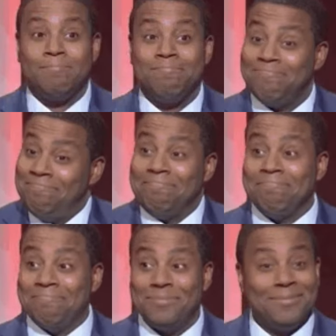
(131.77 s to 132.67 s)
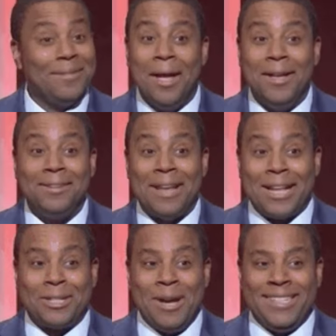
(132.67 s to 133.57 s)
easy, and
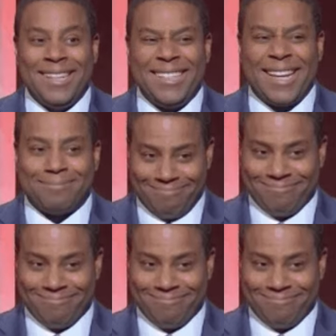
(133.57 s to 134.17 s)
potentially there's a lot